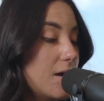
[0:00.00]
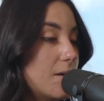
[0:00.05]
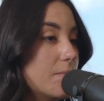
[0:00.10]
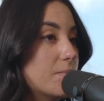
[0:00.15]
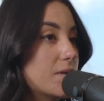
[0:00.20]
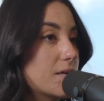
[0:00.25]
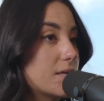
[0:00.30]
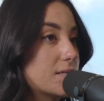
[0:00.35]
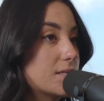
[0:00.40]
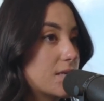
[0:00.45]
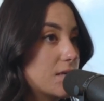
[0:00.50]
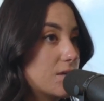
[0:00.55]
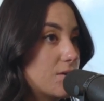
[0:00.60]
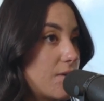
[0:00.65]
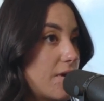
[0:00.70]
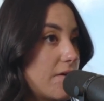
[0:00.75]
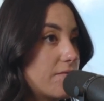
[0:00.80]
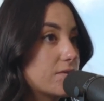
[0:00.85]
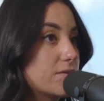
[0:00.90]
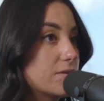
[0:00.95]
because then you
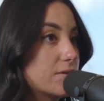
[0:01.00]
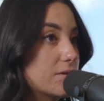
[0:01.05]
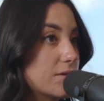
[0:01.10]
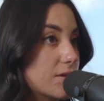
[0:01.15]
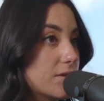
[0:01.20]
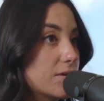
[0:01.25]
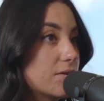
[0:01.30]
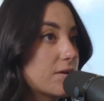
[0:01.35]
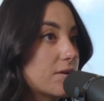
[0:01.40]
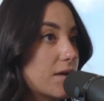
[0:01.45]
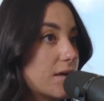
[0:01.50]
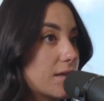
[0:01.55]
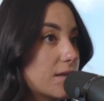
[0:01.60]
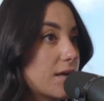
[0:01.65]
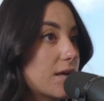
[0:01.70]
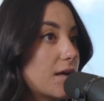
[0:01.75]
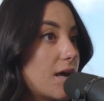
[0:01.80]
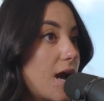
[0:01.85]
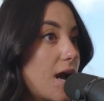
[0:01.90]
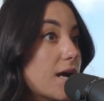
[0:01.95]
have to learn, okay,
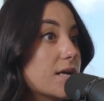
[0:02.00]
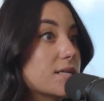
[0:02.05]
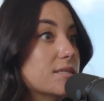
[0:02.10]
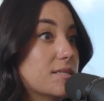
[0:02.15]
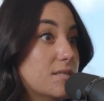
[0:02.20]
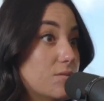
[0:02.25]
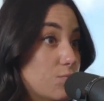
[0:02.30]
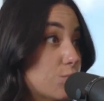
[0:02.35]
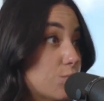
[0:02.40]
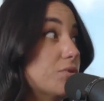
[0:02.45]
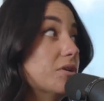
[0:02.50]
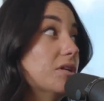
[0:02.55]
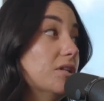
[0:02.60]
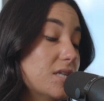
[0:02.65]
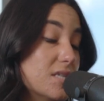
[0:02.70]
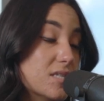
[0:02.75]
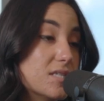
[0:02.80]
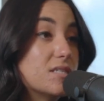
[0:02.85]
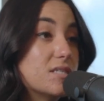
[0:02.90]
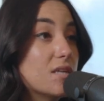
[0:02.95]
like I
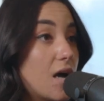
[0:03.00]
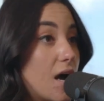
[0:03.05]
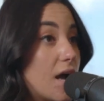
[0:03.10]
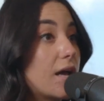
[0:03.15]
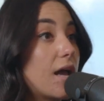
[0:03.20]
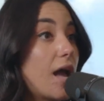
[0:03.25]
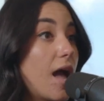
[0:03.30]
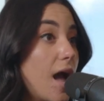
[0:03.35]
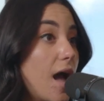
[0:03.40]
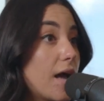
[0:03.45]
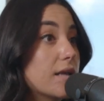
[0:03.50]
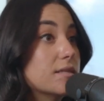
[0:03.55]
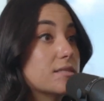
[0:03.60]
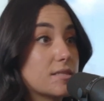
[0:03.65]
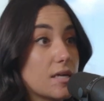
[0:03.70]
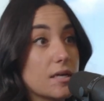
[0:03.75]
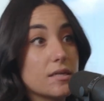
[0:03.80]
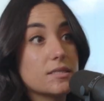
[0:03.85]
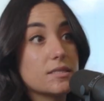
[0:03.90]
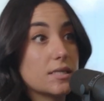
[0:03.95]
really suck at
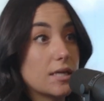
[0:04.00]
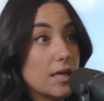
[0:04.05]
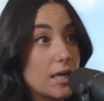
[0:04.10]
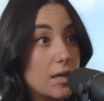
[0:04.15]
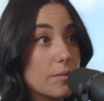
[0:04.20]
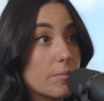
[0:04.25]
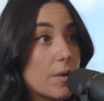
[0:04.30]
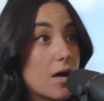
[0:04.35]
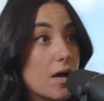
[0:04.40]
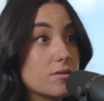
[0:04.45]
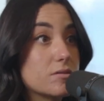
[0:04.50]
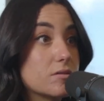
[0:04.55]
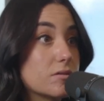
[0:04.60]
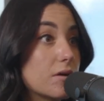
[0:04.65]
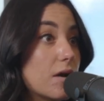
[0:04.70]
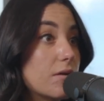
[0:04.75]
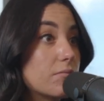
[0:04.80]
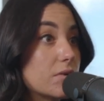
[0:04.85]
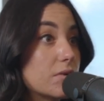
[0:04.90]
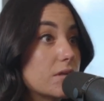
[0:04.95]
sending emails, or
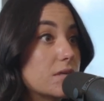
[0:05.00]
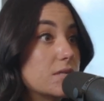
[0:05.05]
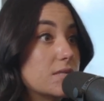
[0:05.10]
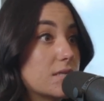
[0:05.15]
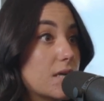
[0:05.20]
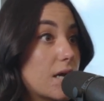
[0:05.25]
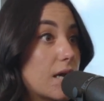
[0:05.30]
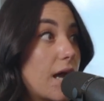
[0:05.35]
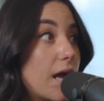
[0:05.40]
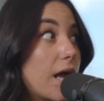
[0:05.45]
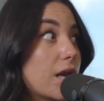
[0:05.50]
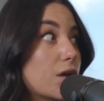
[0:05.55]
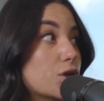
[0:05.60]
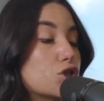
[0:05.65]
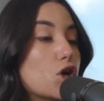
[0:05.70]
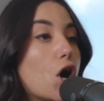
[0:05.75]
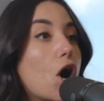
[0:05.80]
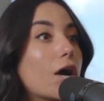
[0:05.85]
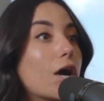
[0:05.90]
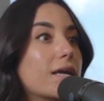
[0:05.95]
I really suck at
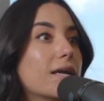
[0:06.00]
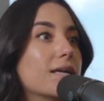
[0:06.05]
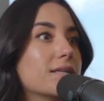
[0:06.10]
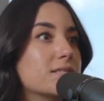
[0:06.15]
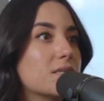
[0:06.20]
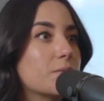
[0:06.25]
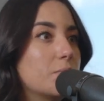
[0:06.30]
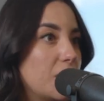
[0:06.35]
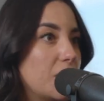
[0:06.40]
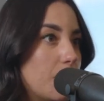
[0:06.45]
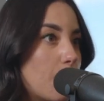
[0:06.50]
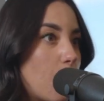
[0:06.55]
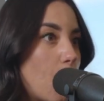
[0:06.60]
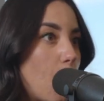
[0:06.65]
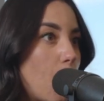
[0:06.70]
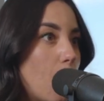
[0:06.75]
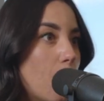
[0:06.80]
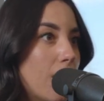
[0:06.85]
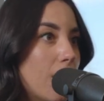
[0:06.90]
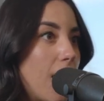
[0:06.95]
talking to
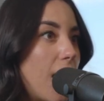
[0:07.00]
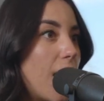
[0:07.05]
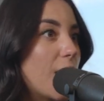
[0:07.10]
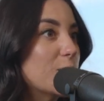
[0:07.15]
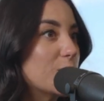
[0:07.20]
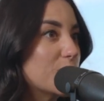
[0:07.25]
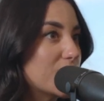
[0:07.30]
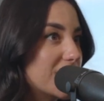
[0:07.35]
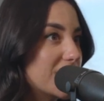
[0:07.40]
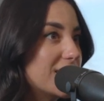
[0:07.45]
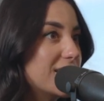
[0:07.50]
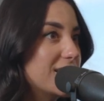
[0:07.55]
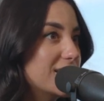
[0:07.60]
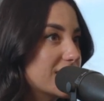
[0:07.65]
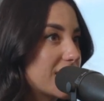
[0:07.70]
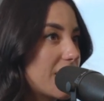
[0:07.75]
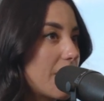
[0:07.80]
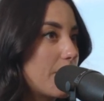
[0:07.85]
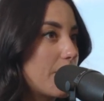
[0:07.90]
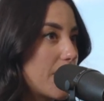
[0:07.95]
people. I really need
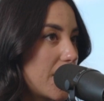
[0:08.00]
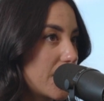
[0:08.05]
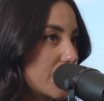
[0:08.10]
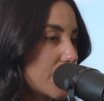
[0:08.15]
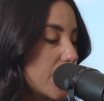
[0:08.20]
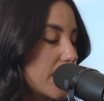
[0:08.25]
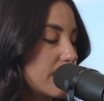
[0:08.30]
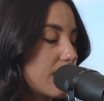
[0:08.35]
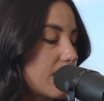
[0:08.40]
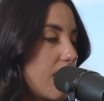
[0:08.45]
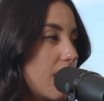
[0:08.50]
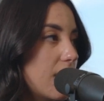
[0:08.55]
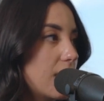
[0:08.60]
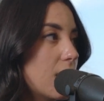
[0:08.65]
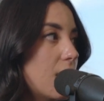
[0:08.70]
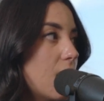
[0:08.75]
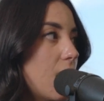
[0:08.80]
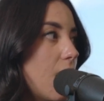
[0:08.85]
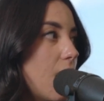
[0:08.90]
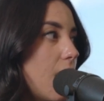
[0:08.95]
to get better at that.
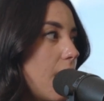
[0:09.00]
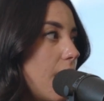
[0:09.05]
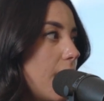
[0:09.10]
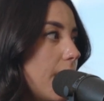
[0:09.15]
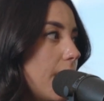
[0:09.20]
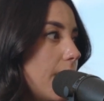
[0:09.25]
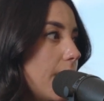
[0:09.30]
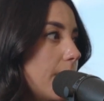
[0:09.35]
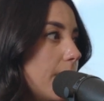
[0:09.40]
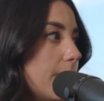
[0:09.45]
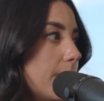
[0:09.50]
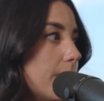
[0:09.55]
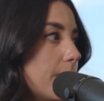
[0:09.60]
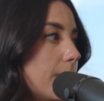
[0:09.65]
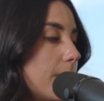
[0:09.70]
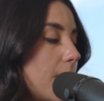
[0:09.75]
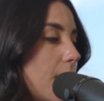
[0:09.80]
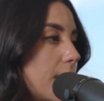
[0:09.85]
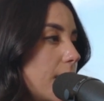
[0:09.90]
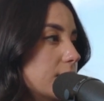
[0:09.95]

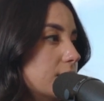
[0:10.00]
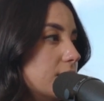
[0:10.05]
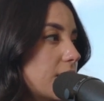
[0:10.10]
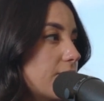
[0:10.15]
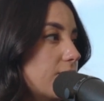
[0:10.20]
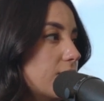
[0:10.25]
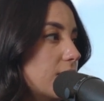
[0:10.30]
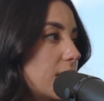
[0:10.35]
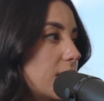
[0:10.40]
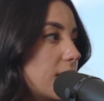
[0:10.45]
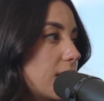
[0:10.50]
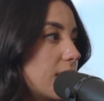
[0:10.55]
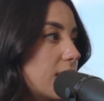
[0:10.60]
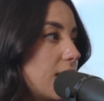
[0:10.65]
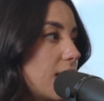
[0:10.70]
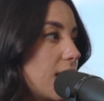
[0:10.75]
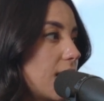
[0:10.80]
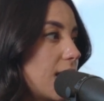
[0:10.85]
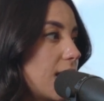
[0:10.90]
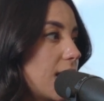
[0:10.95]
I definitely
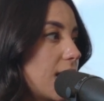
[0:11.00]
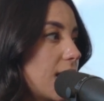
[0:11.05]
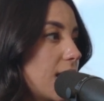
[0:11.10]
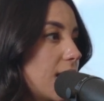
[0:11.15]
think,